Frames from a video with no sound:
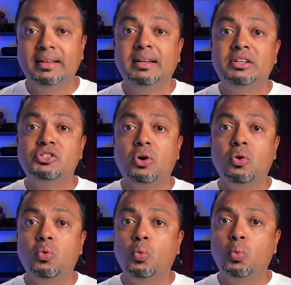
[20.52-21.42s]

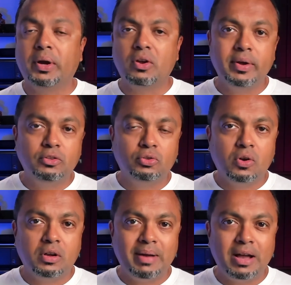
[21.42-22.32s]
So we're going to
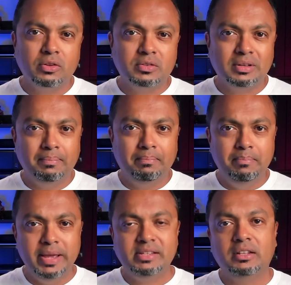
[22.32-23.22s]
talk about
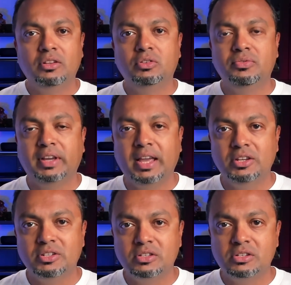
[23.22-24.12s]
basic
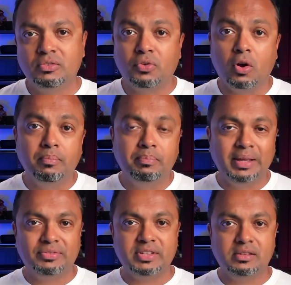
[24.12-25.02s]
notifications from
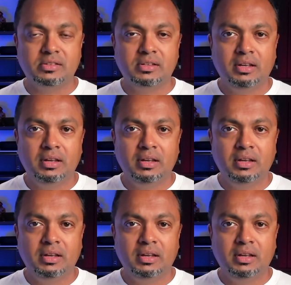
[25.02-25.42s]
pfSense.